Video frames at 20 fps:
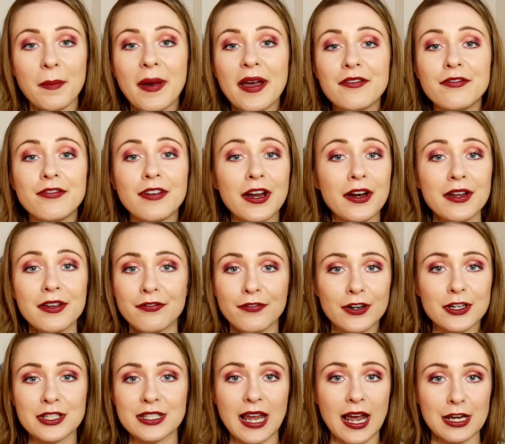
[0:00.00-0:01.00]
my very
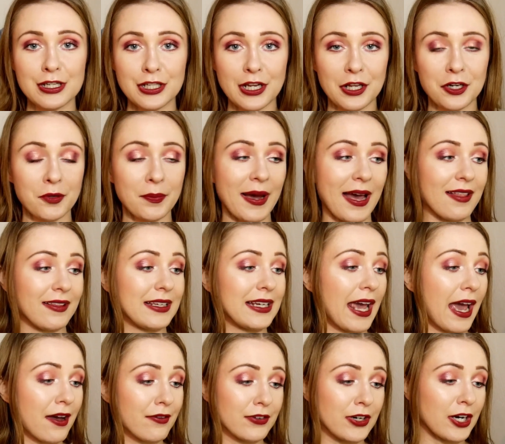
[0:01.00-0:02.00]
first eyeshadow palette
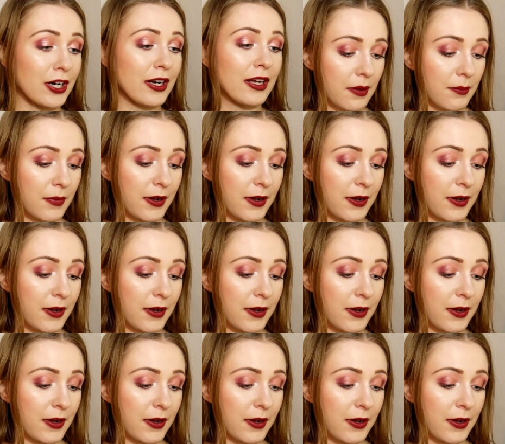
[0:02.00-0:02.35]
ever.